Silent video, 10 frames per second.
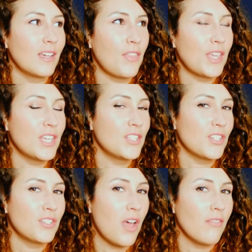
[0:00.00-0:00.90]
I think he's
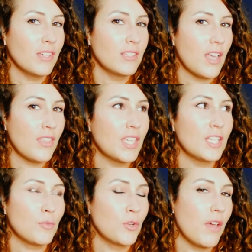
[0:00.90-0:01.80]
just nervous. I think
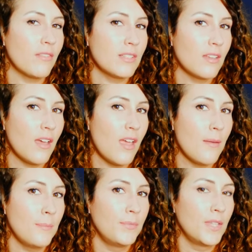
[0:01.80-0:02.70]
he's more nervous than I
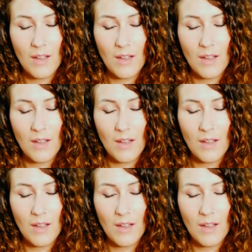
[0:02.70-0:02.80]
am.